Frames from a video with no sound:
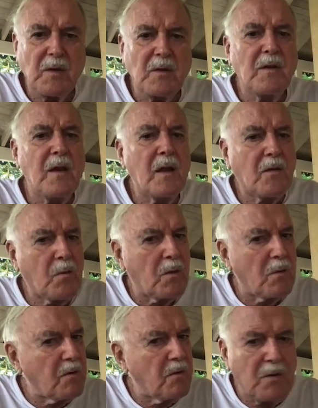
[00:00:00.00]
That's
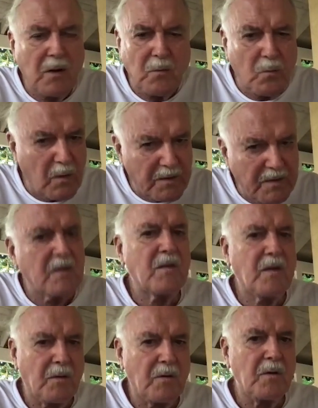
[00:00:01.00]
what you don't want, the
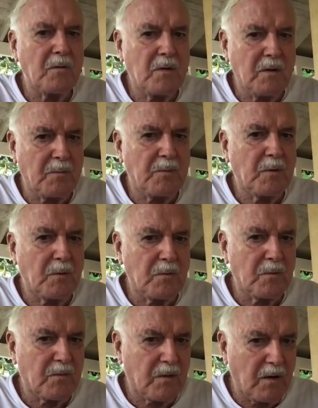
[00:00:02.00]

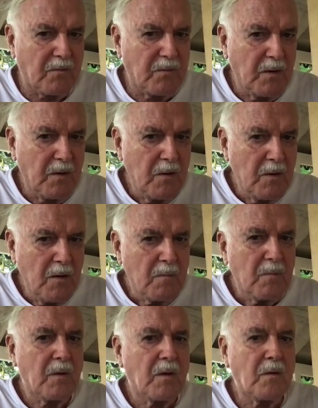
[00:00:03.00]
stereotypical stuff,
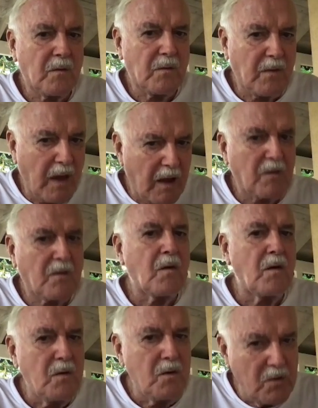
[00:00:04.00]
because that's
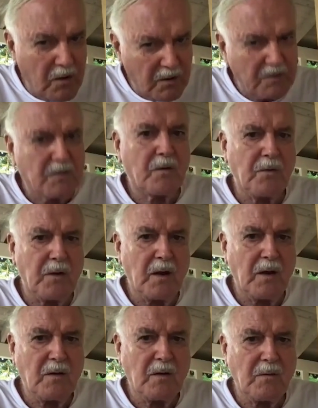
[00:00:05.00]
not
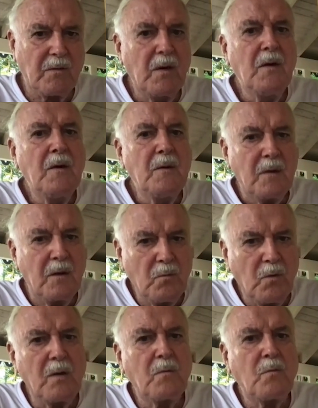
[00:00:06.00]
creative. You
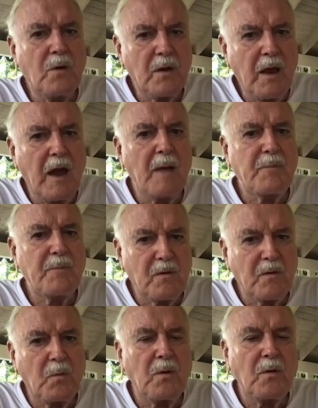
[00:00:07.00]
want what
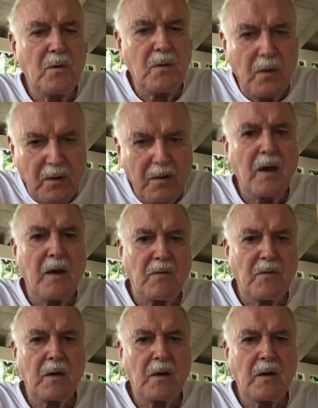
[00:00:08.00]
happens when you're not having